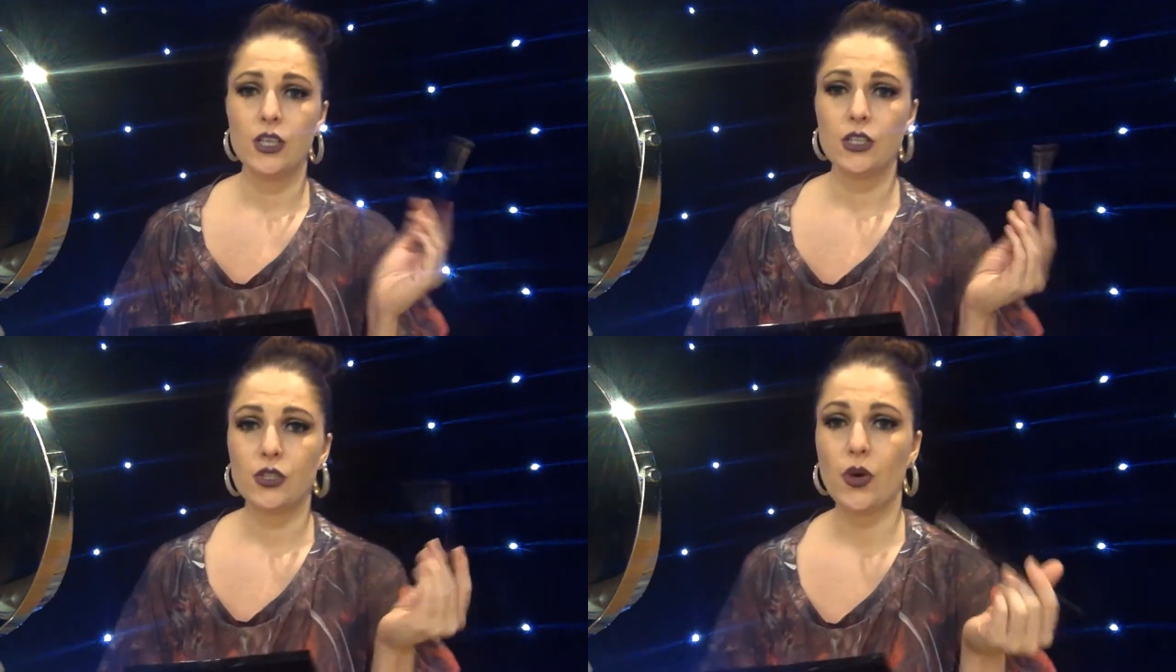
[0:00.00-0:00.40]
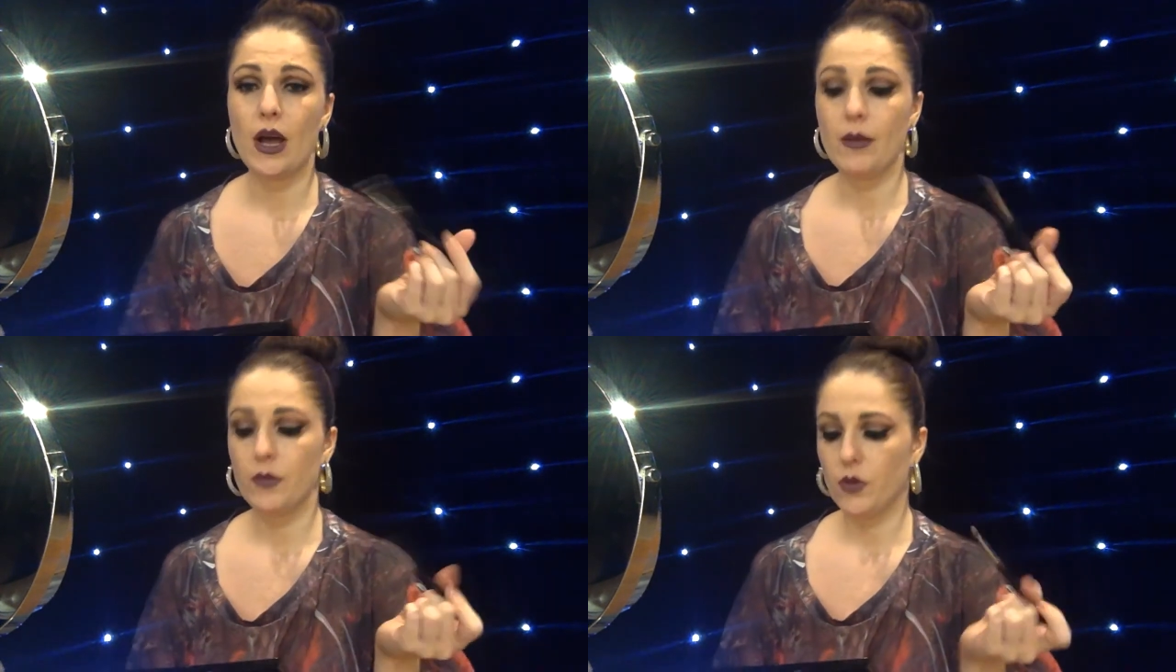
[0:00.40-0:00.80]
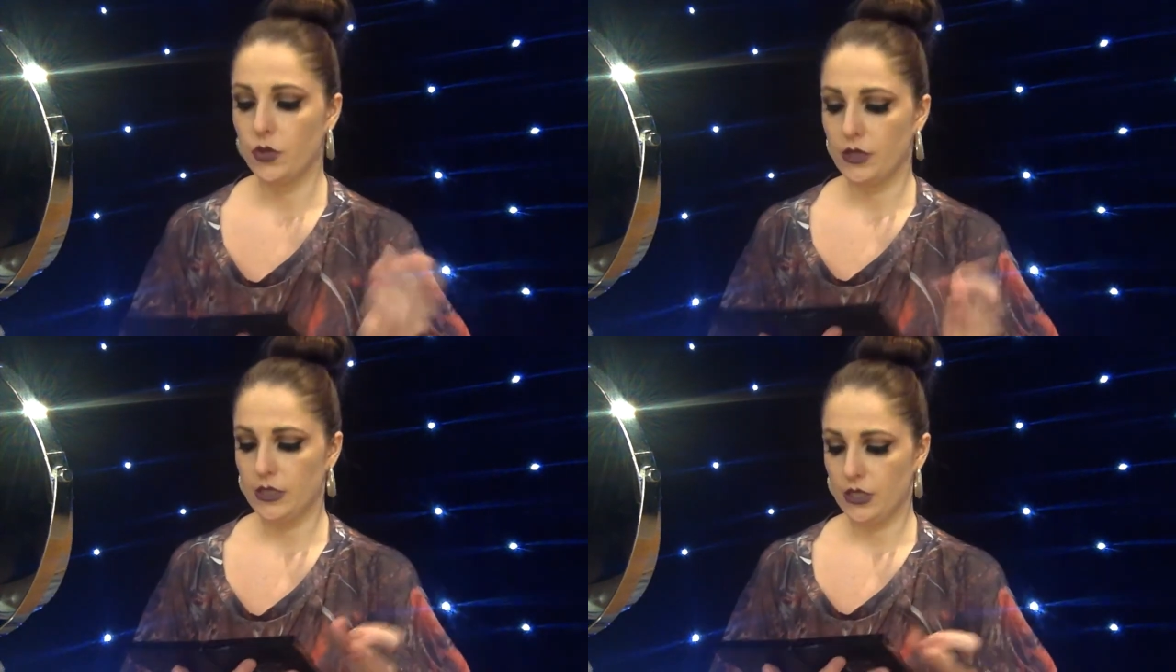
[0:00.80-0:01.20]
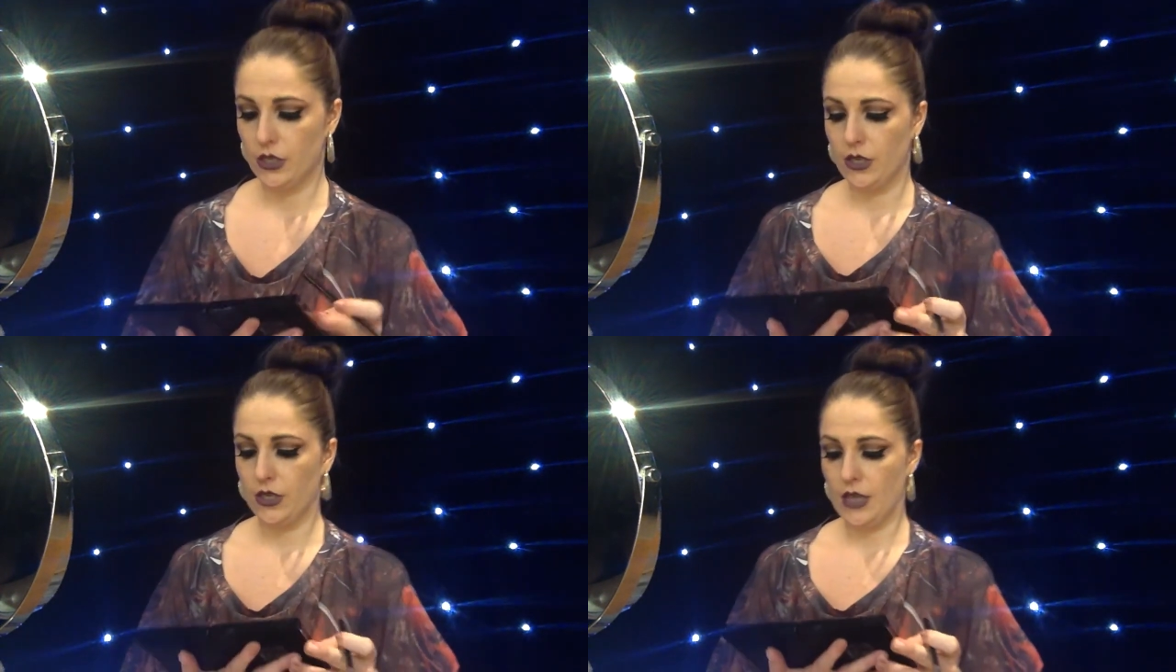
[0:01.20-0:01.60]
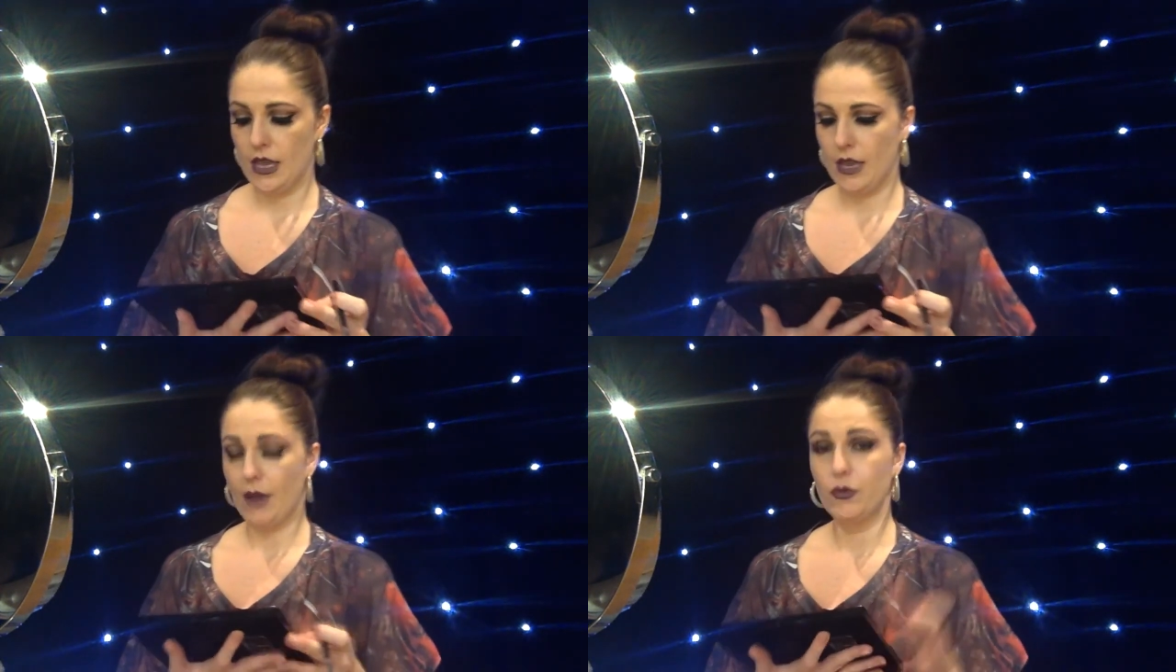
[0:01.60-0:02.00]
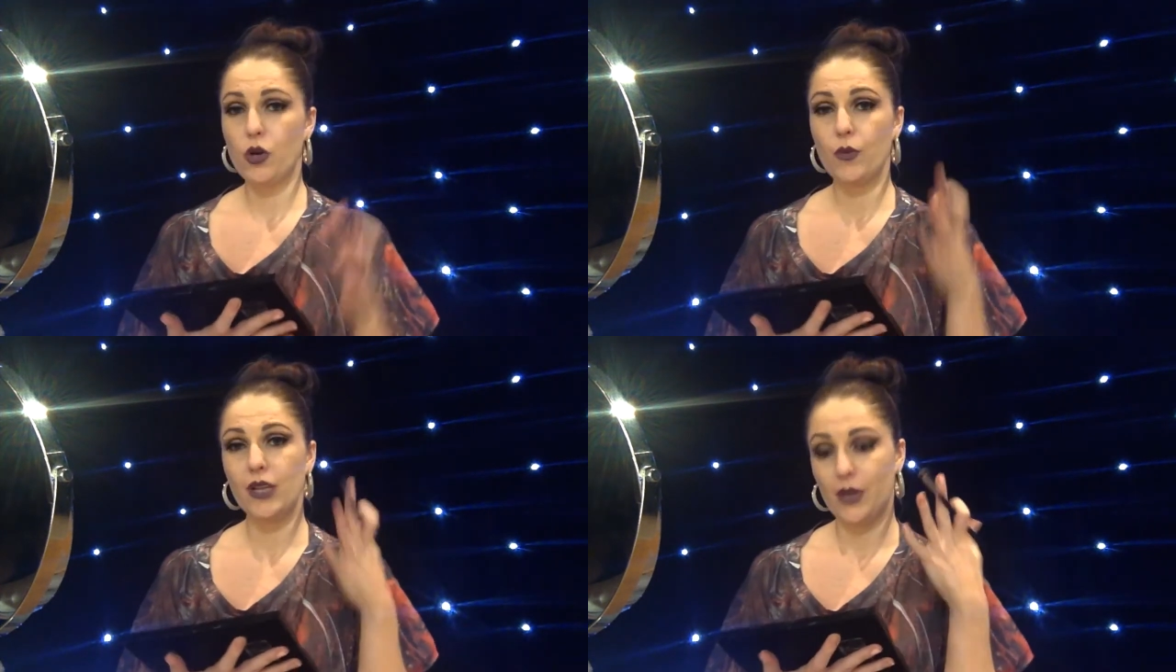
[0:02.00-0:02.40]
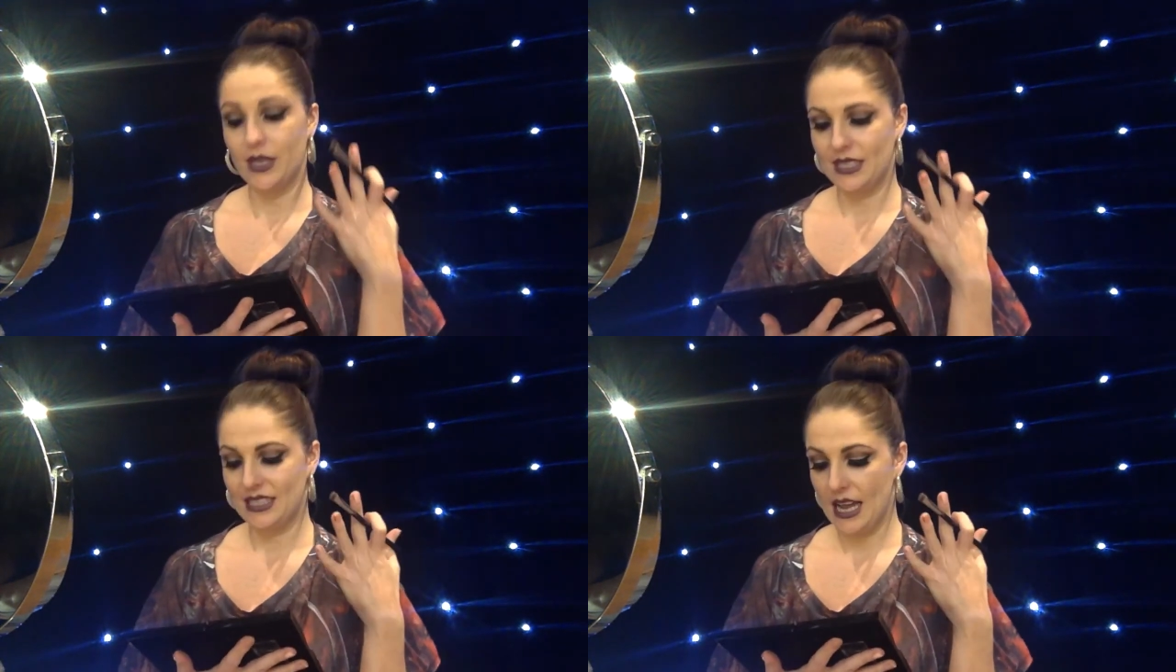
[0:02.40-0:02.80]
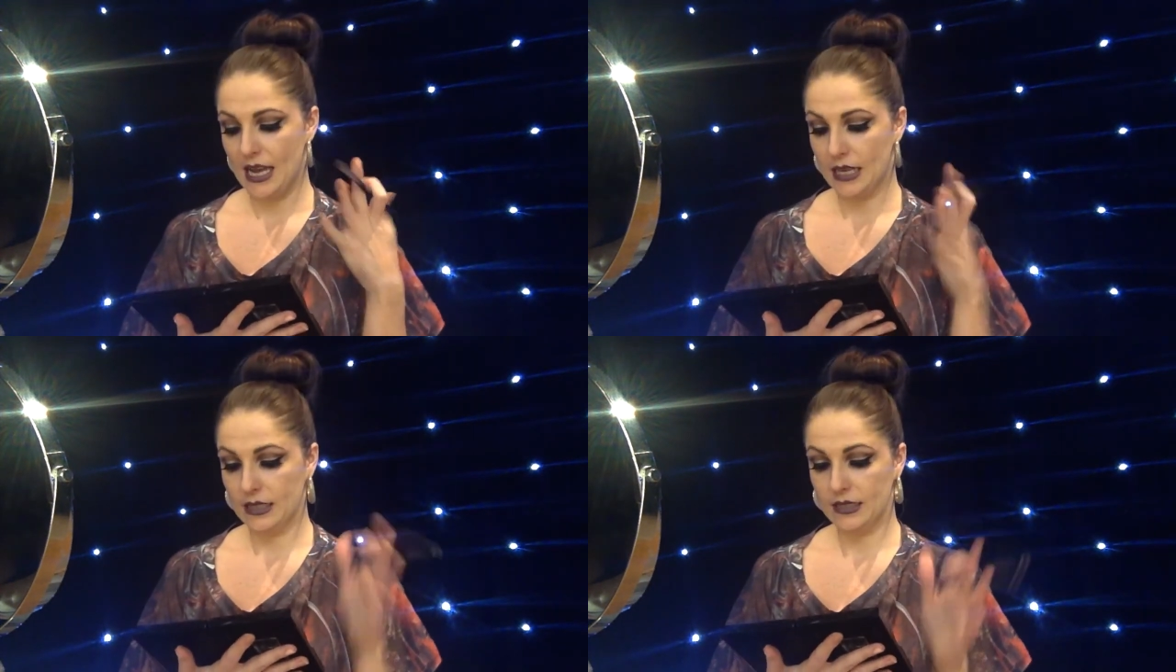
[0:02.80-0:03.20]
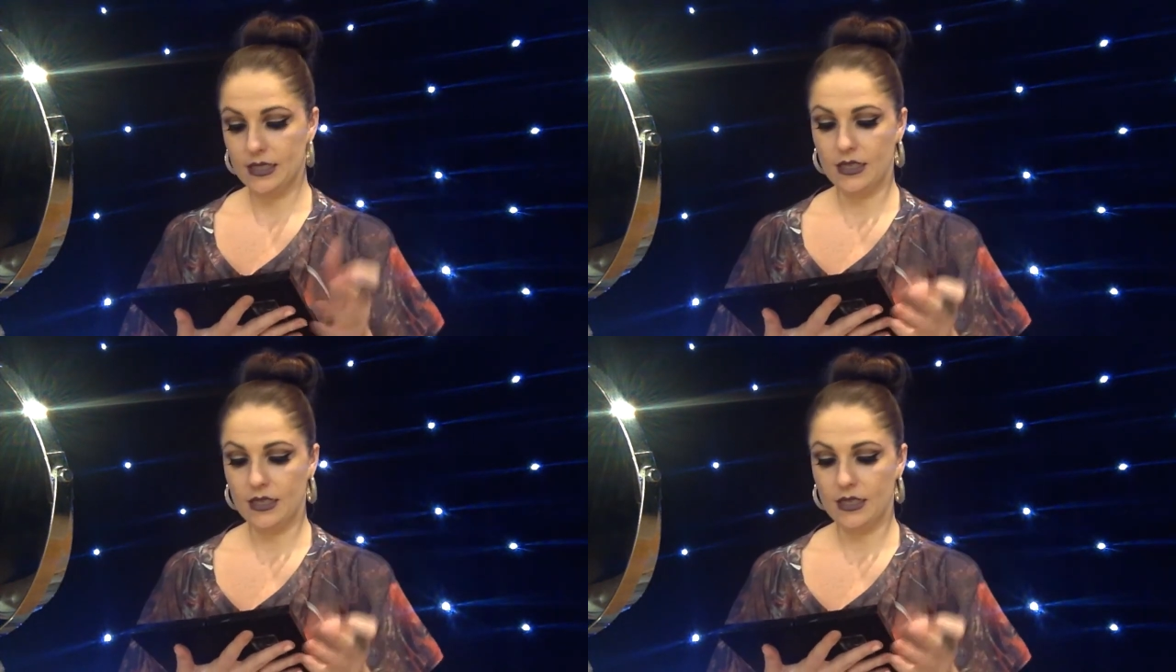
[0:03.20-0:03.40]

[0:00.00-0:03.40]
So I'm going to, I'm normally about a sand,